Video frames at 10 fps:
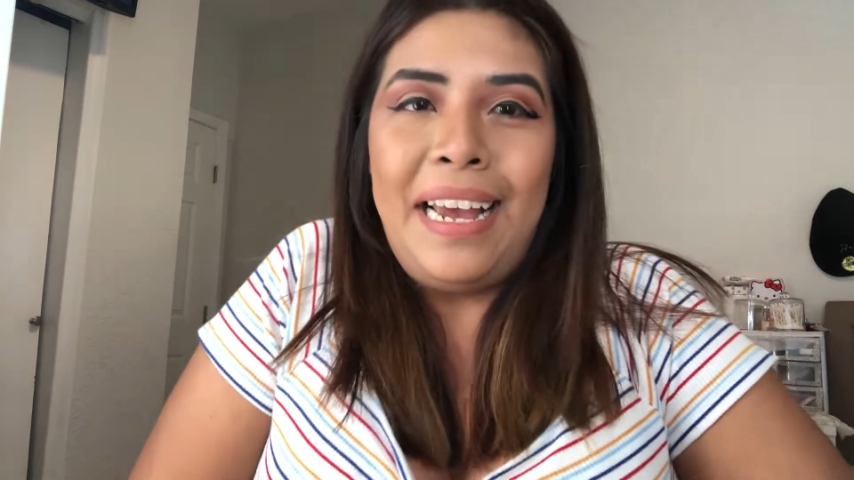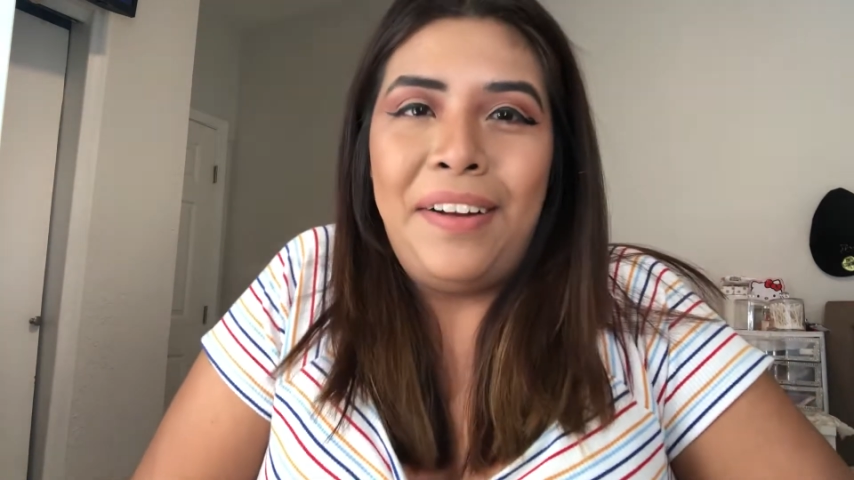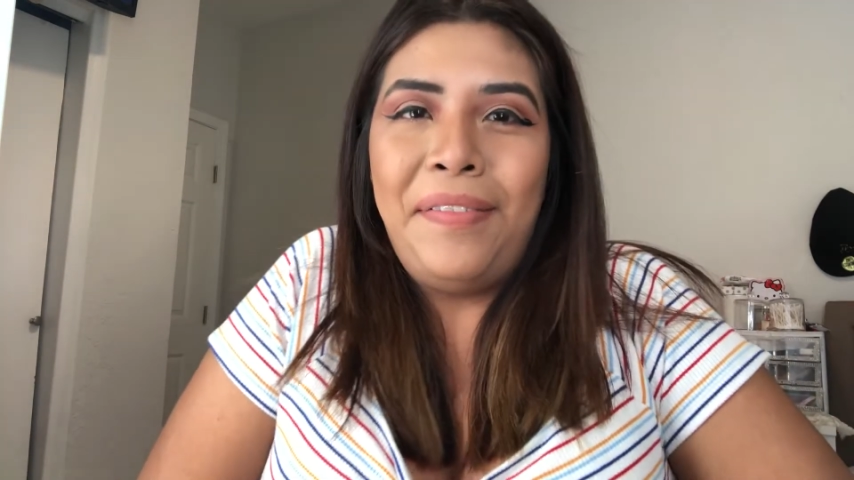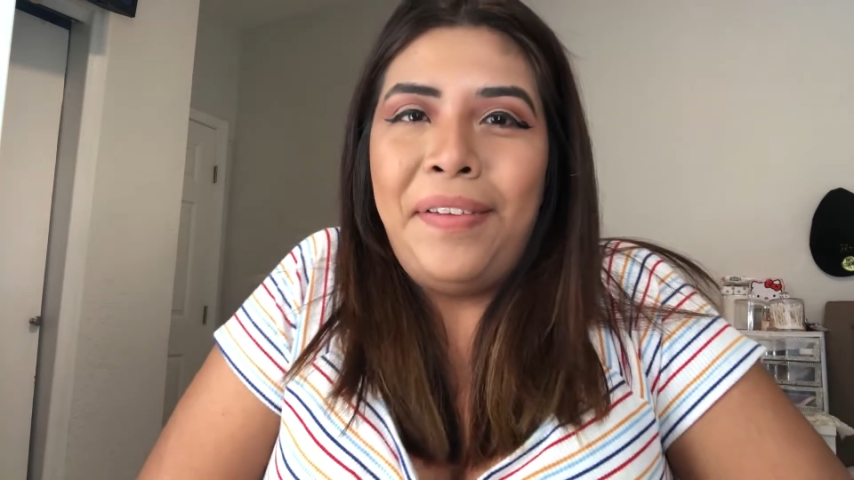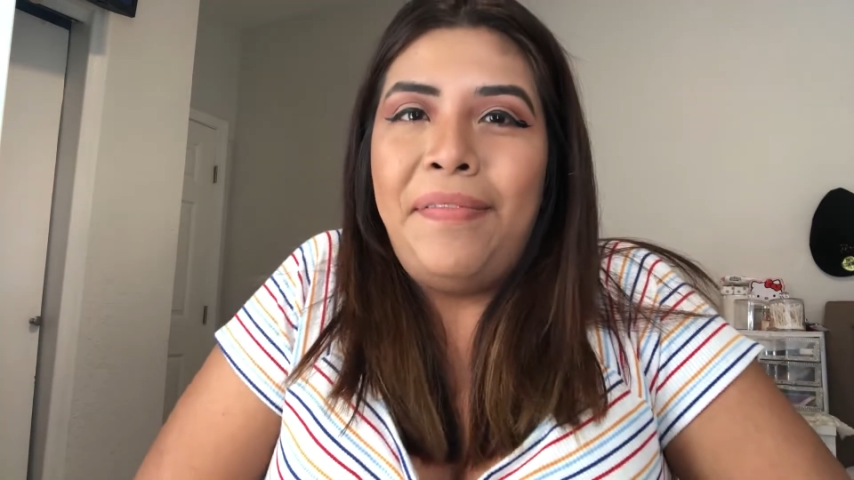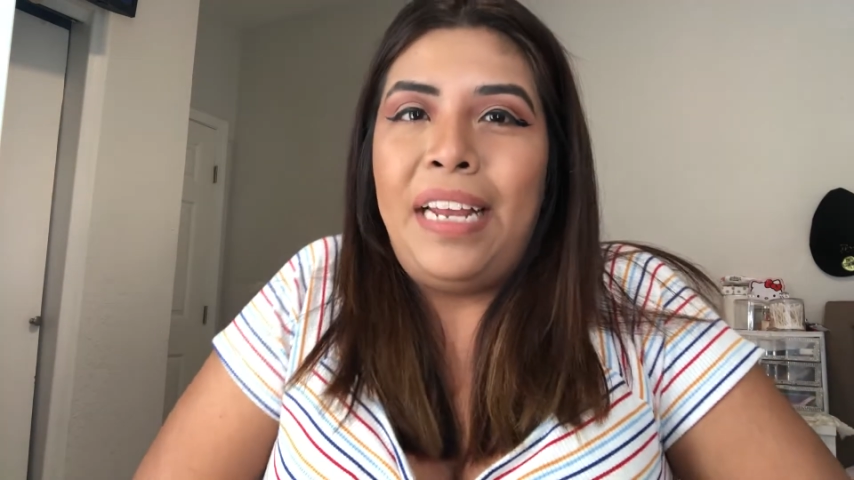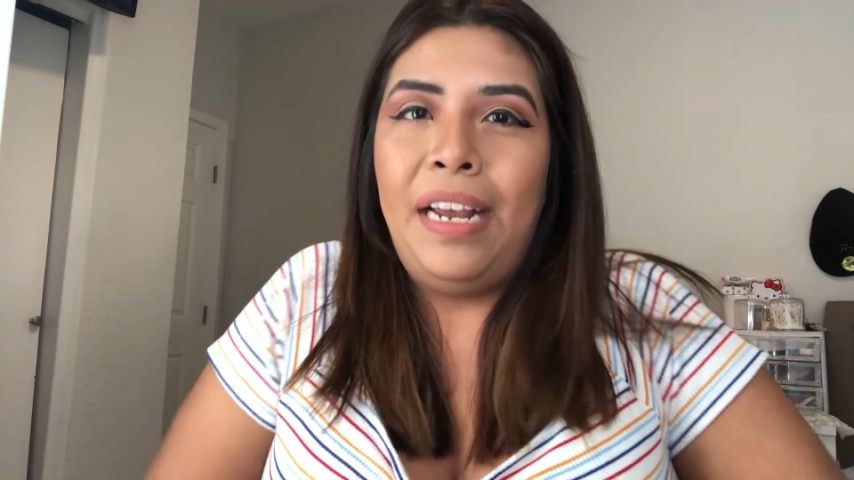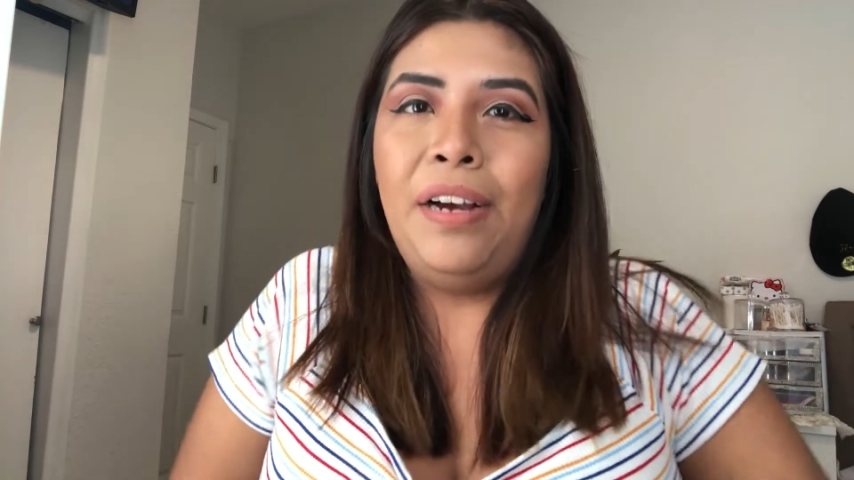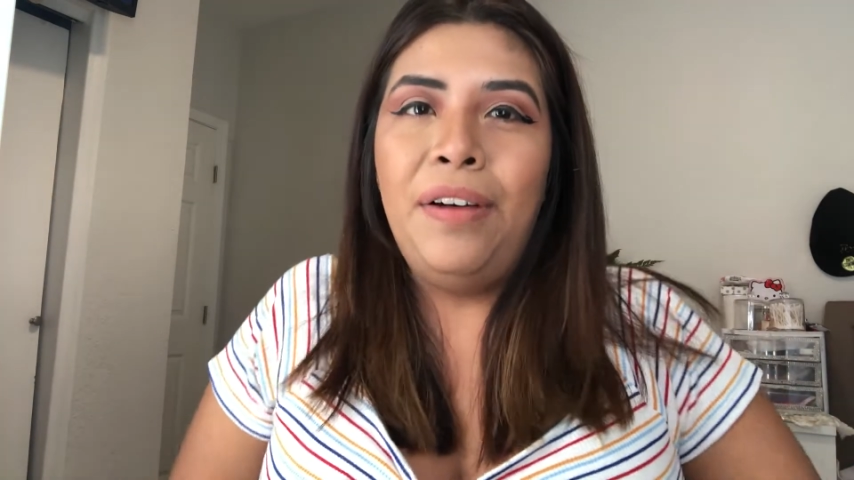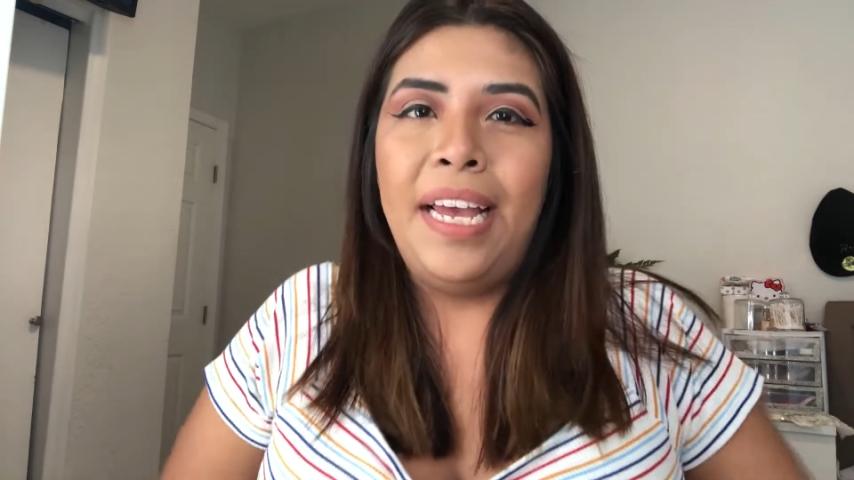end of the
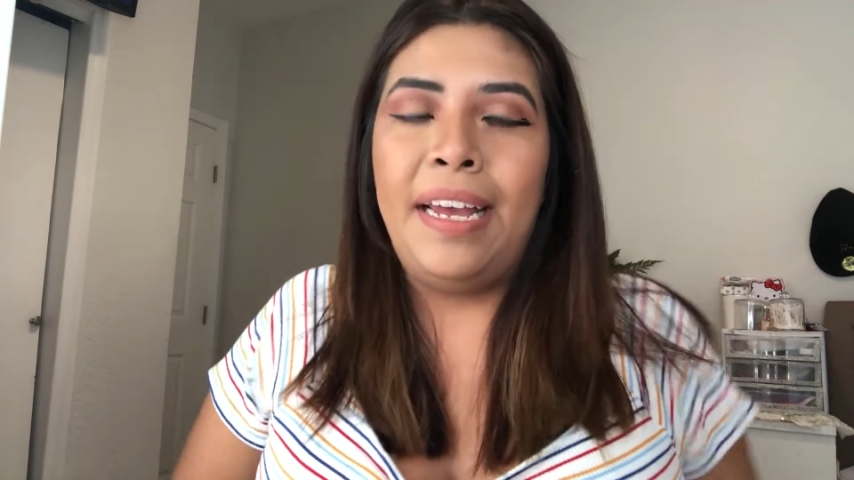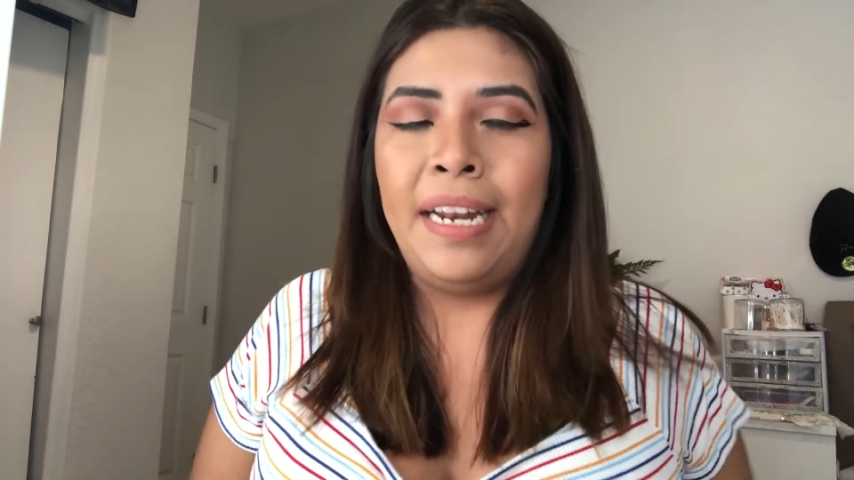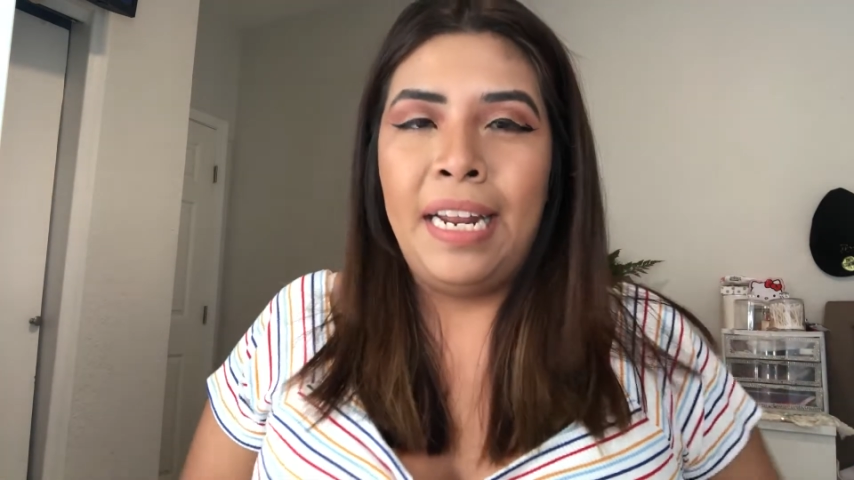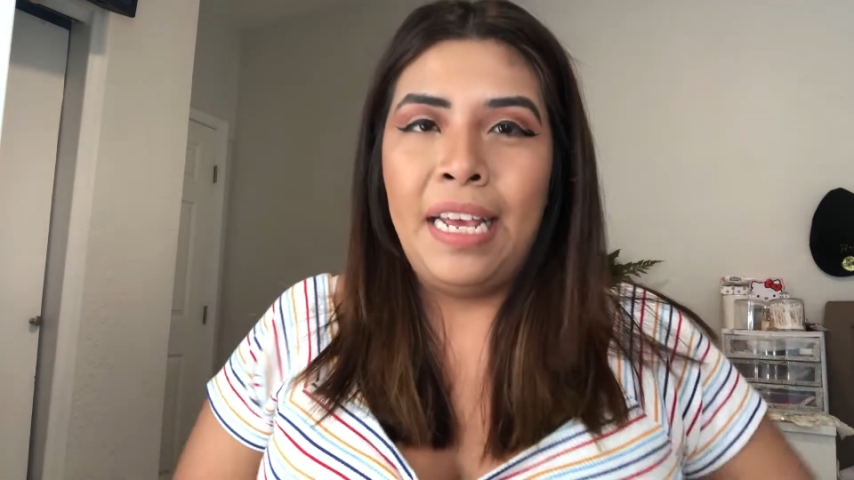video and